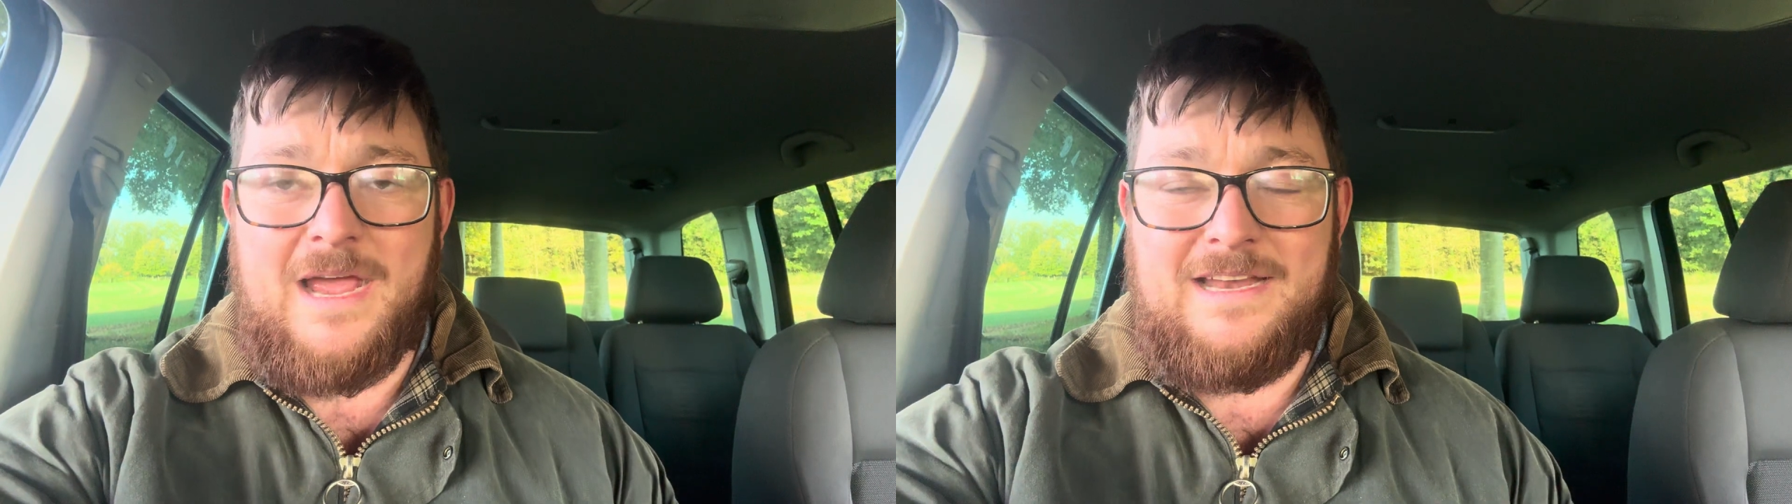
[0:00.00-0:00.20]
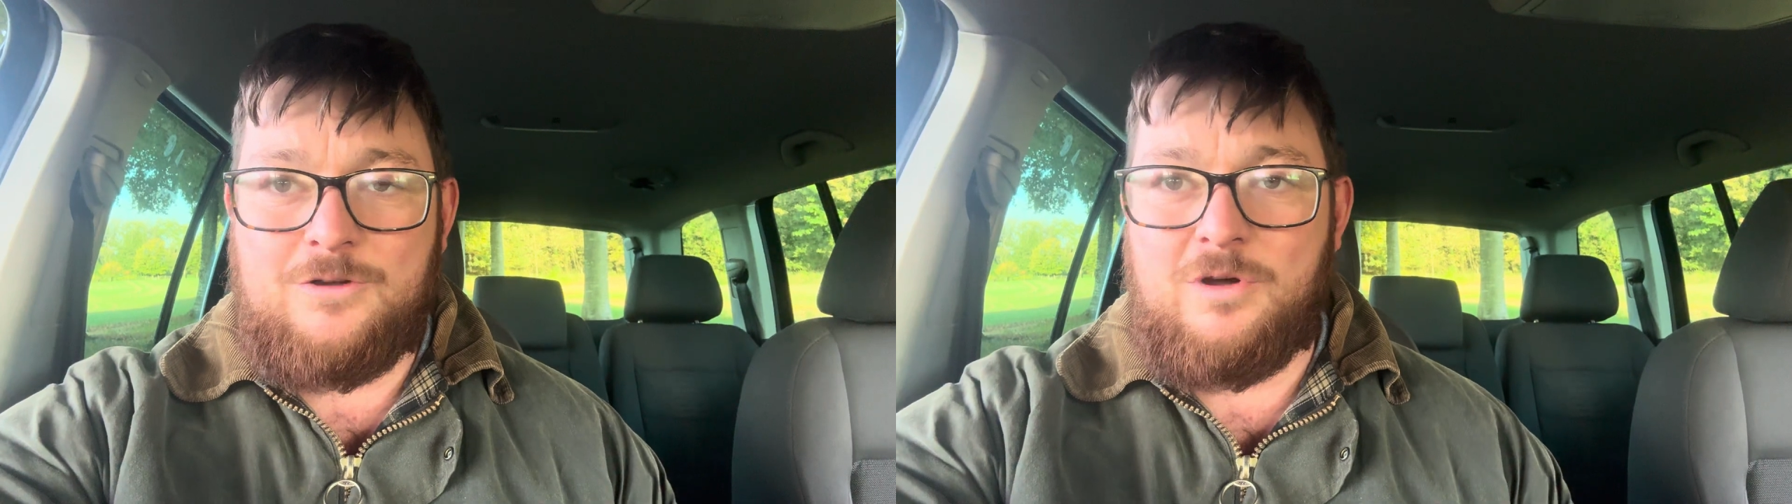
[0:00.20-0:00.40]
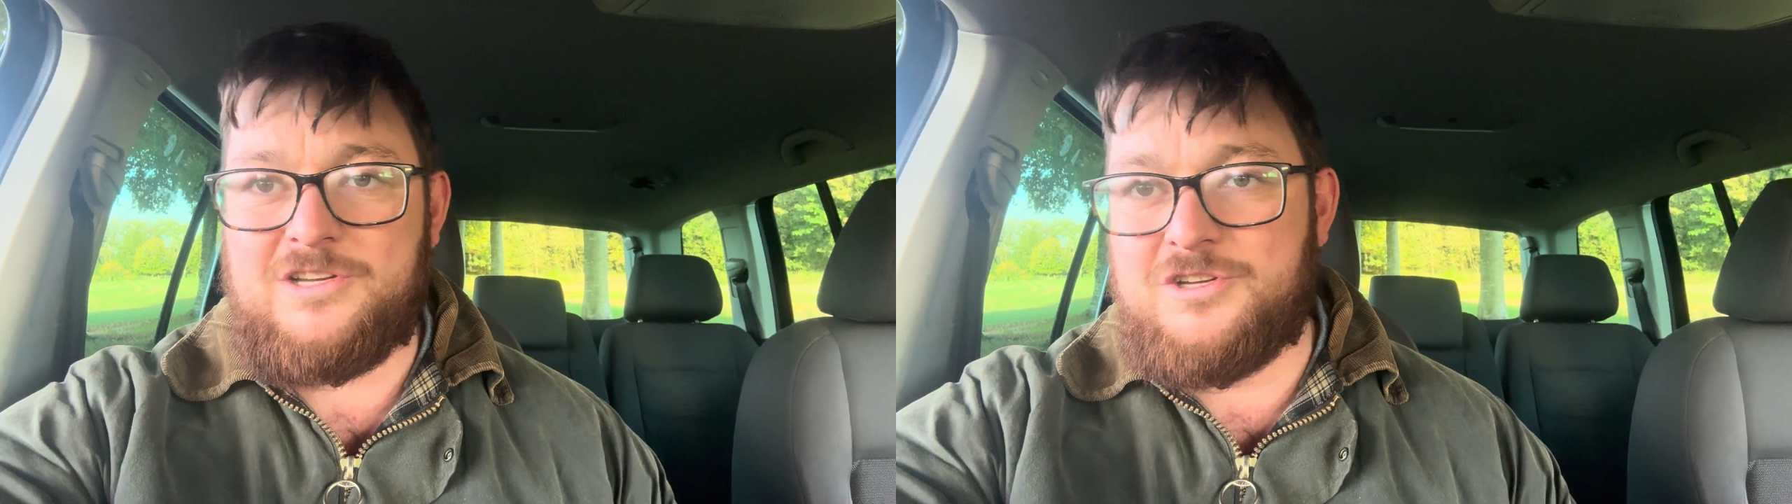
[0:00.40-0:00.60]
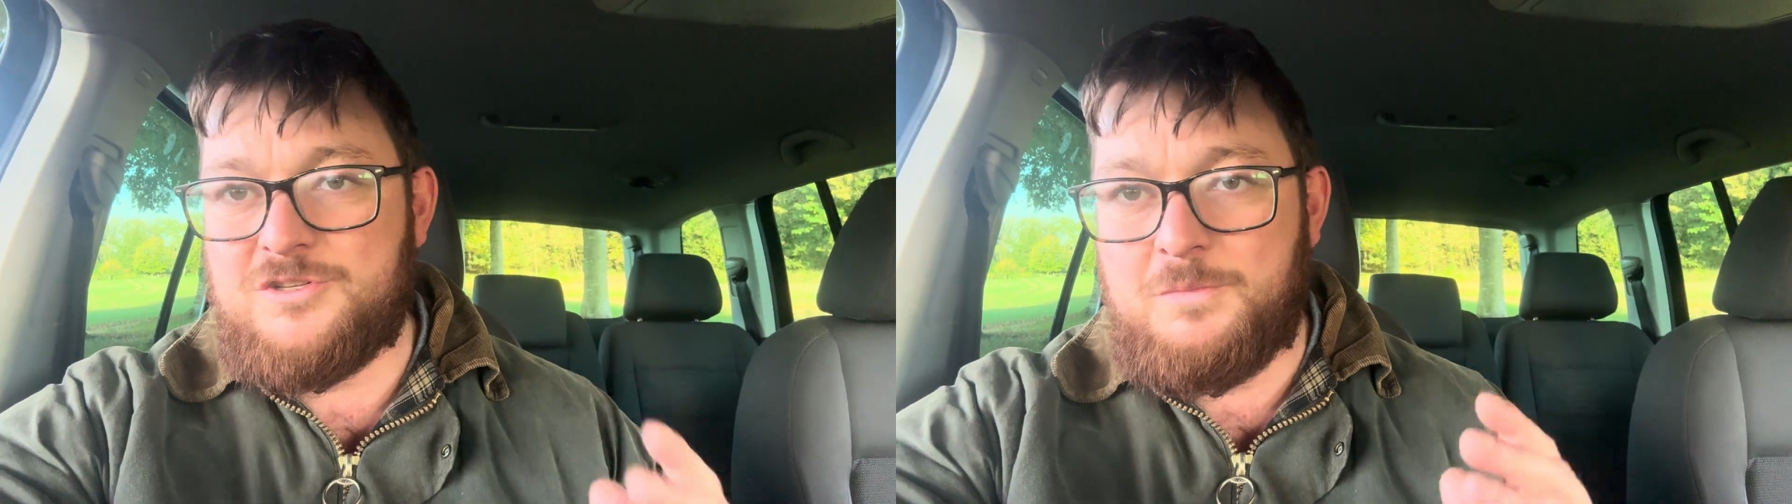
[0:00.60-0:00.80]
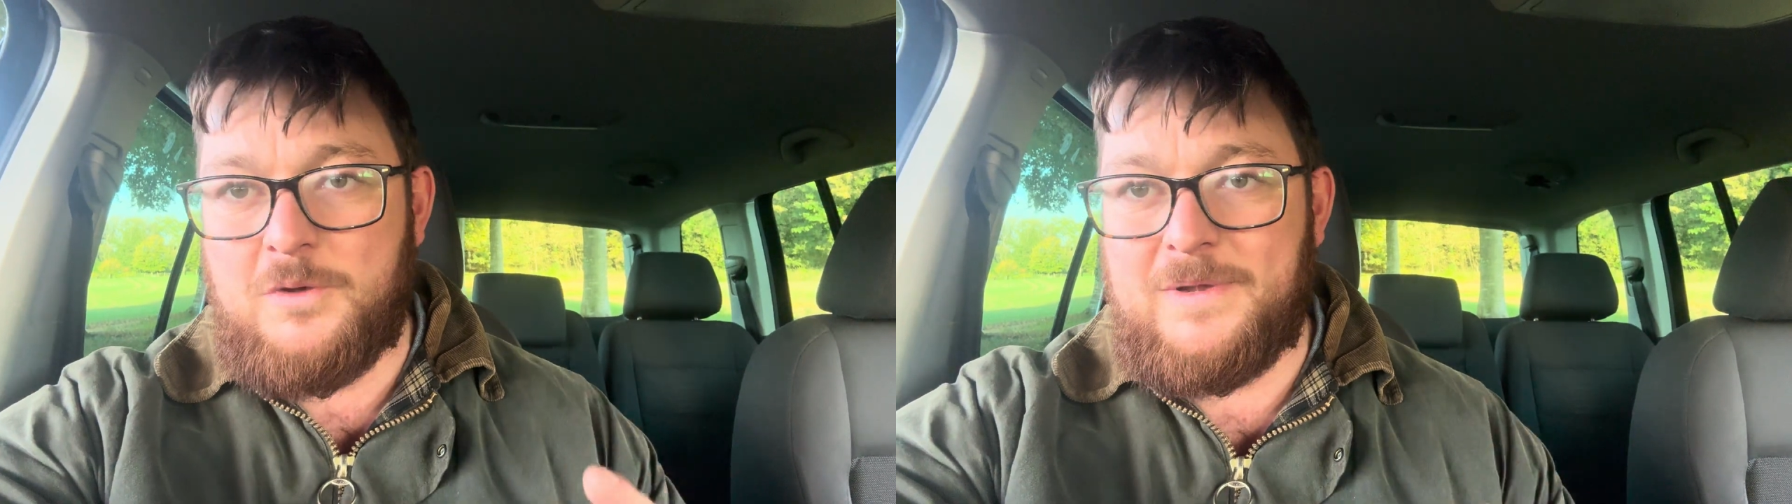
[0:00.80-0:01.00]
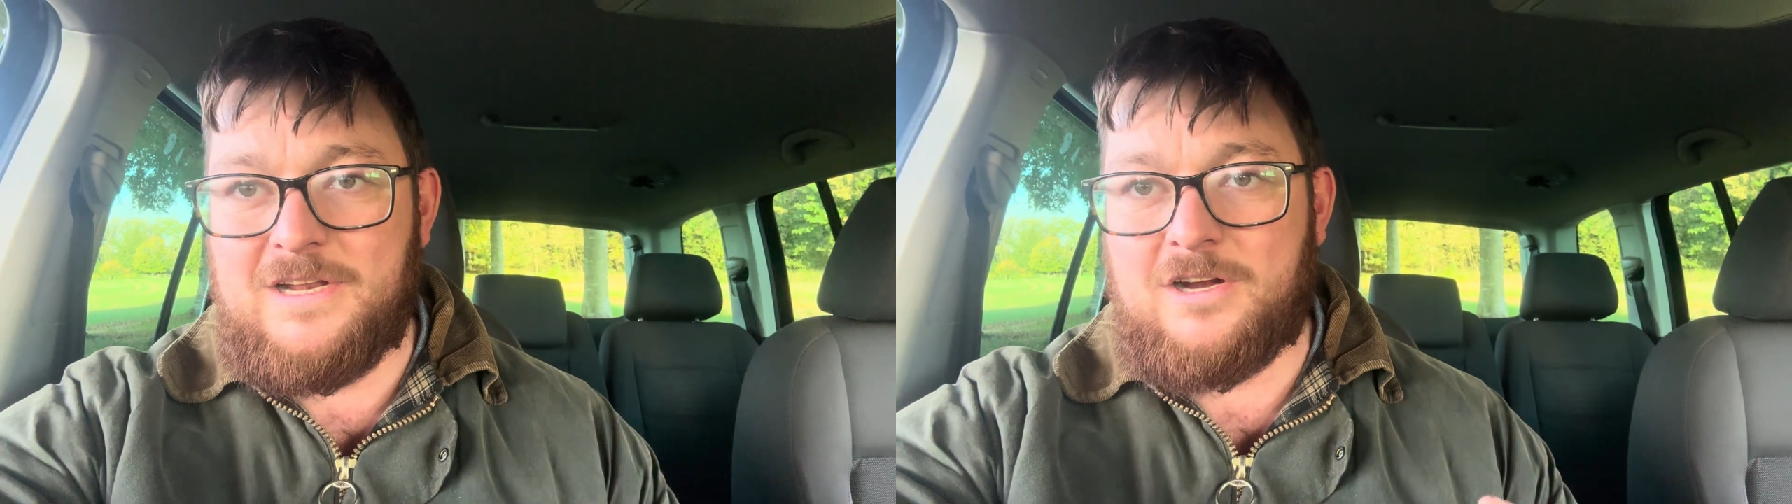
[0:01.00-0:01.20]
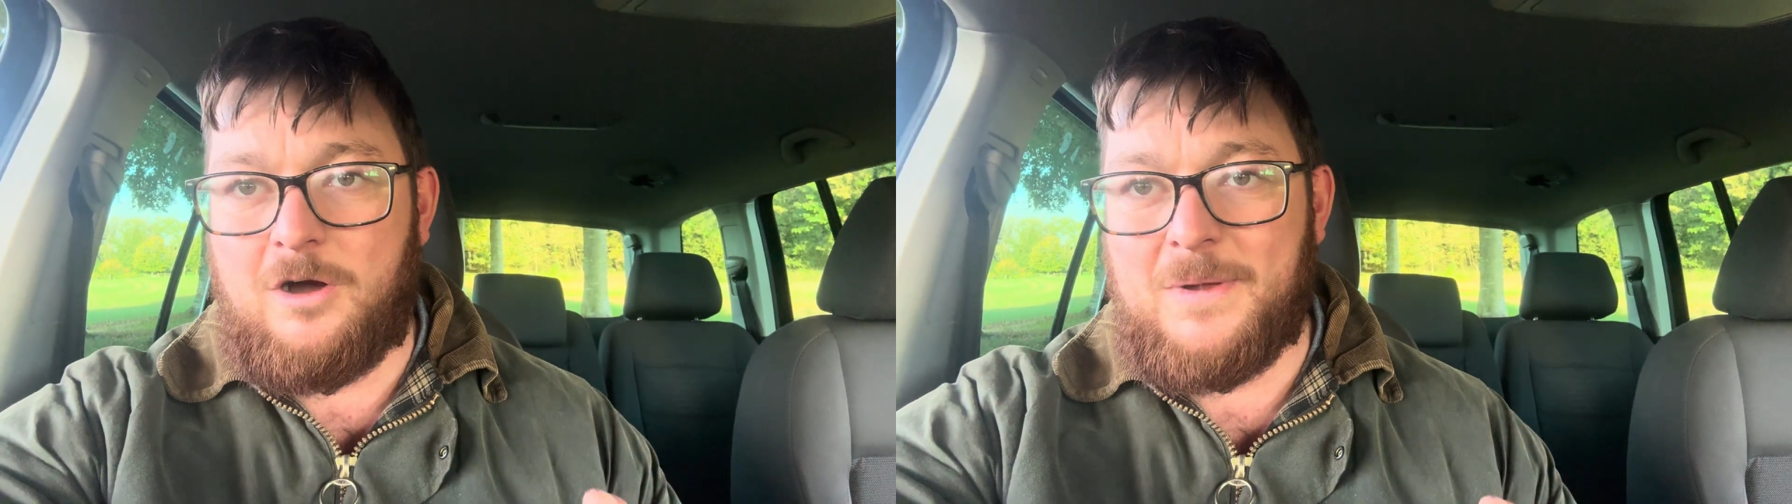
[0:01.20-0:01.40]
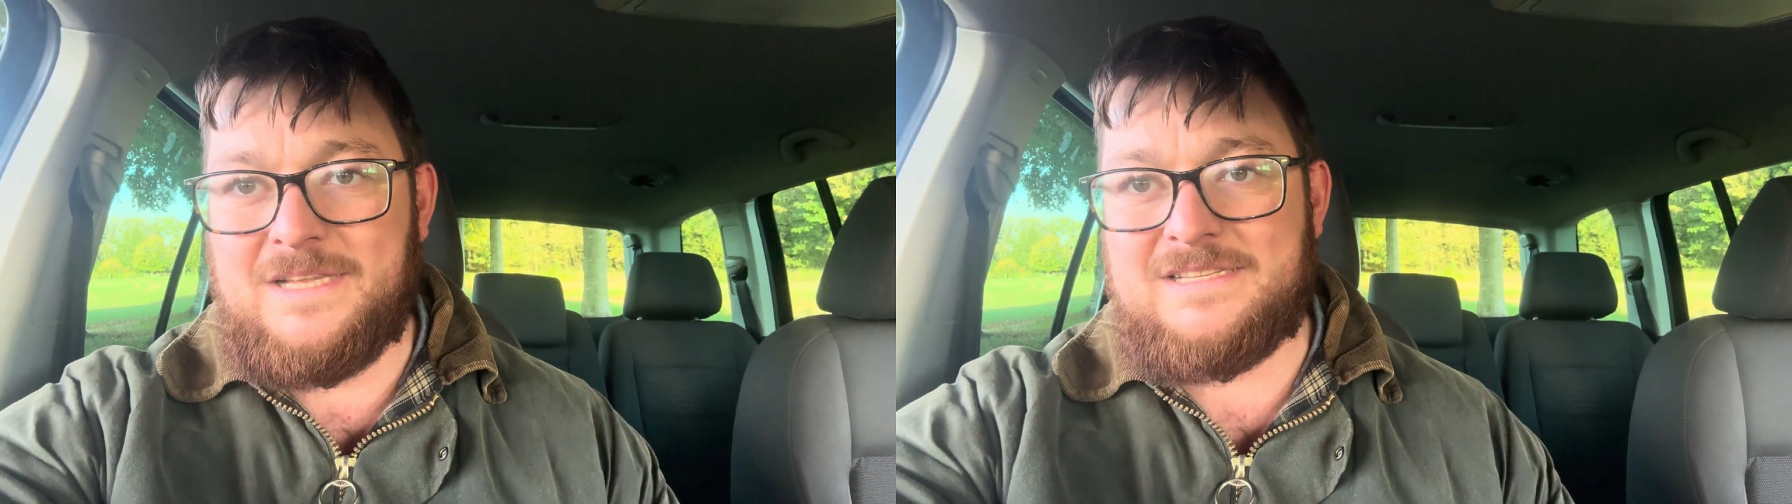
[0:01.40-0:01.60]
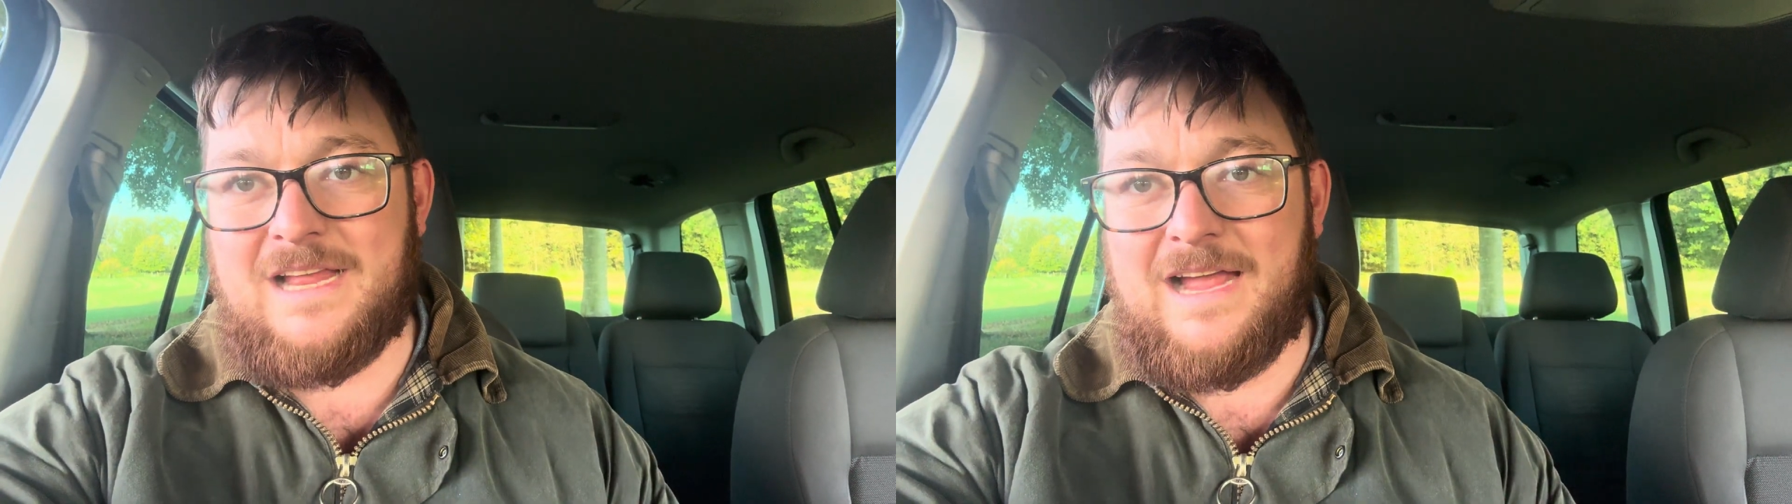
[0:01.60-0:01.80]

Any questions, put them in the comments,